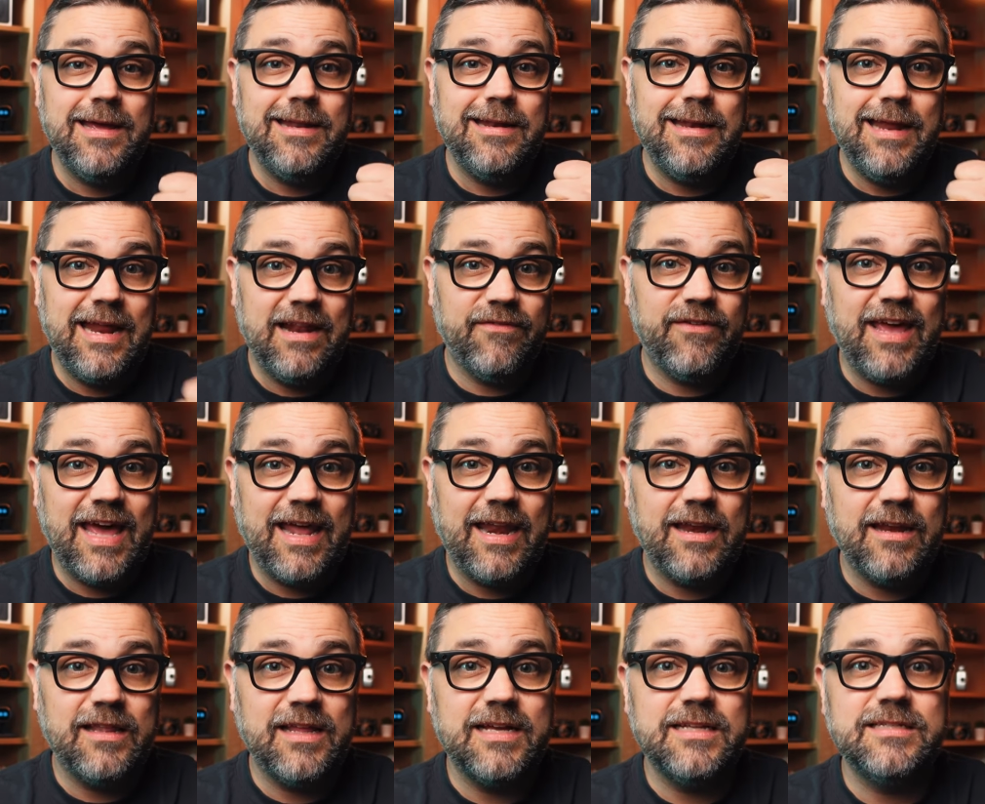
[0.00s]
native
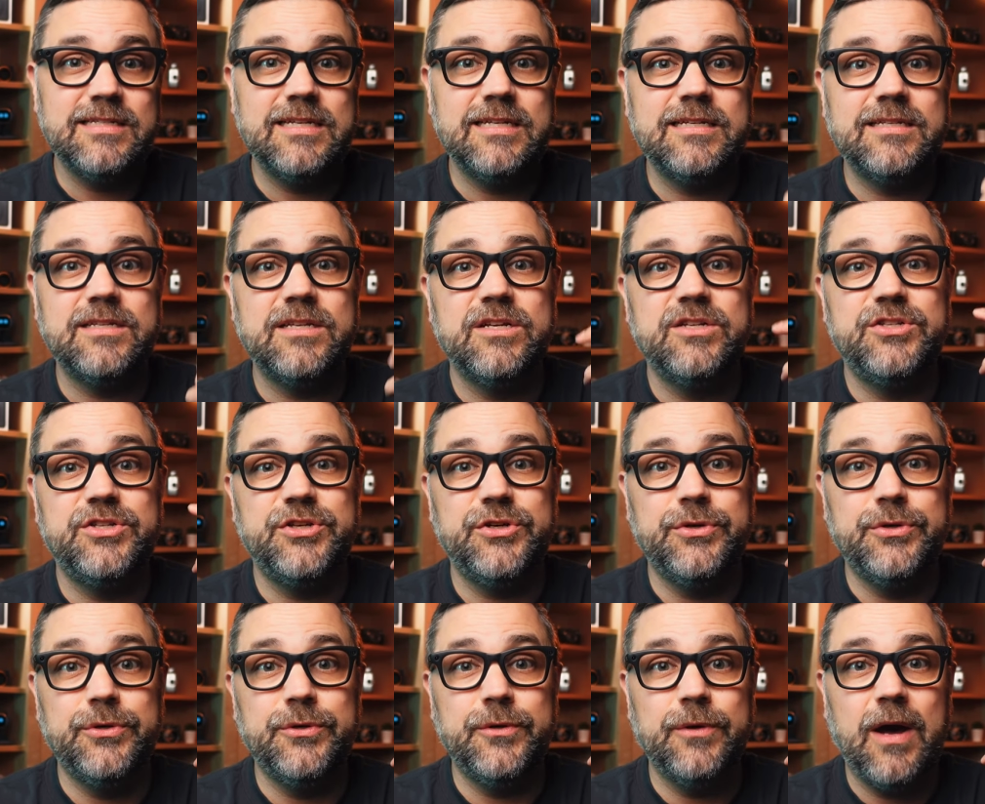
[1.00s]
Canon lenses
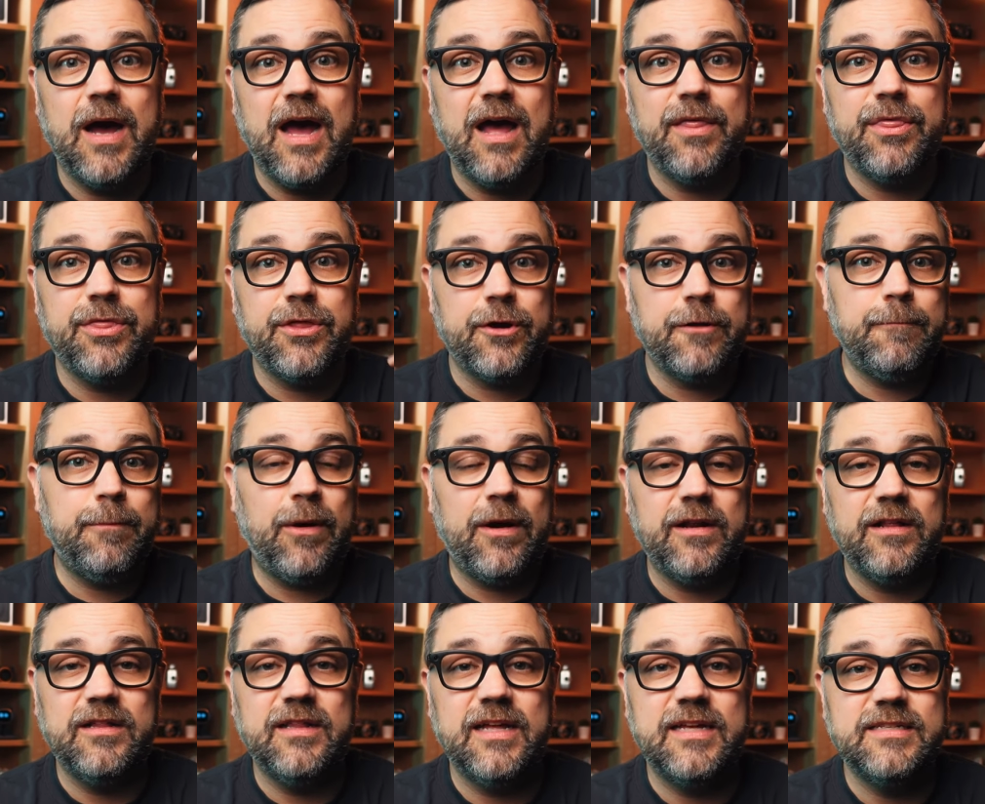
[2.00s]
to uh,
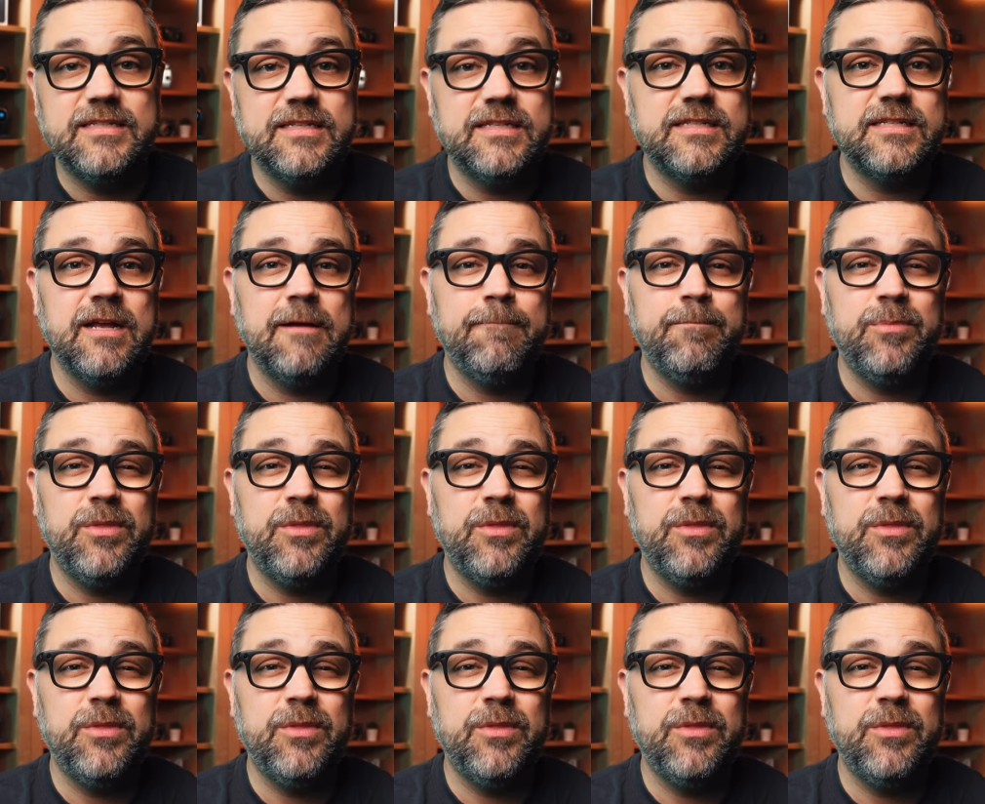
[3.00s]
third-party lenses.